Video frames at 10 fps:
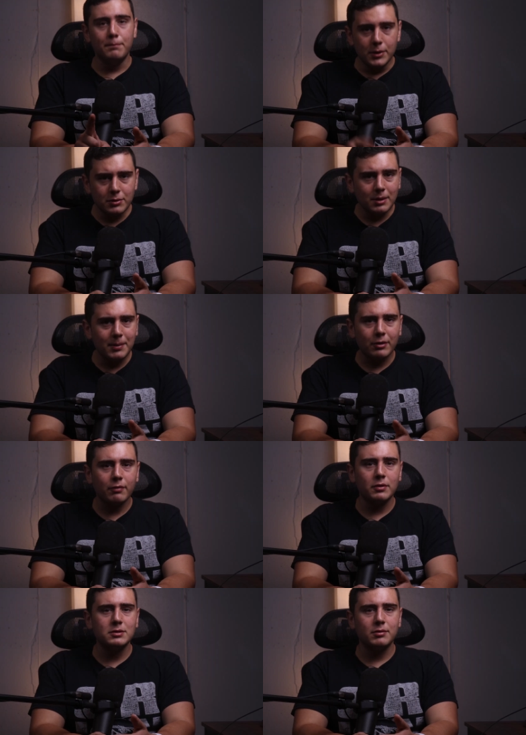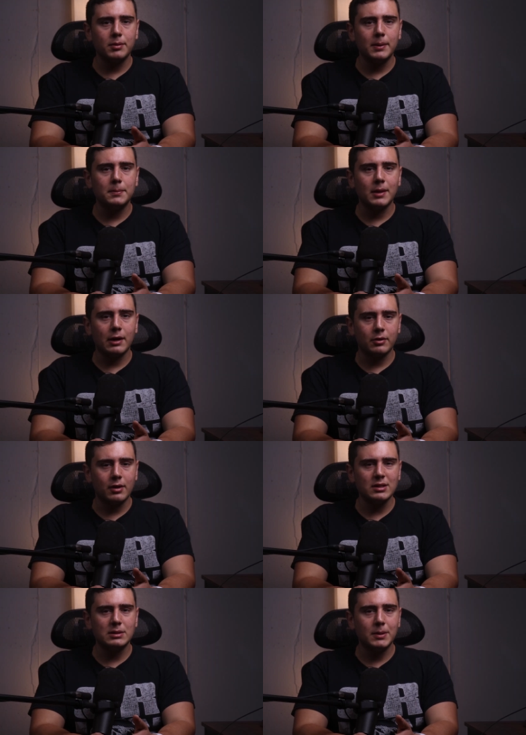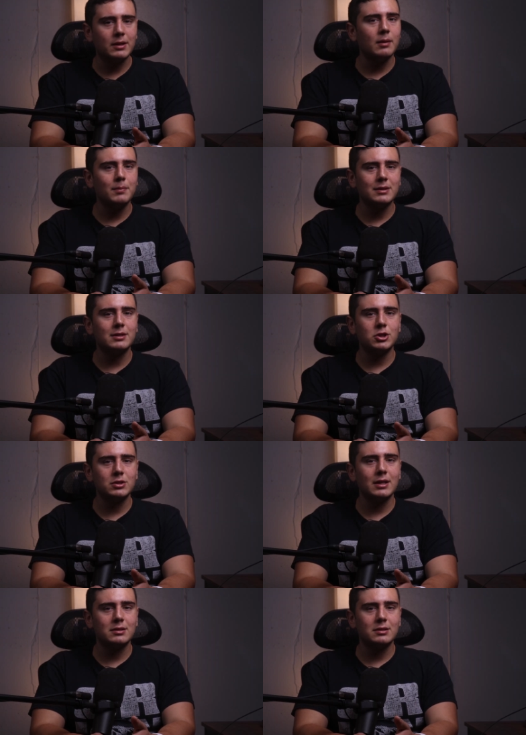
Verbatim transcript: mute the microphones of the people that are not speaking because it just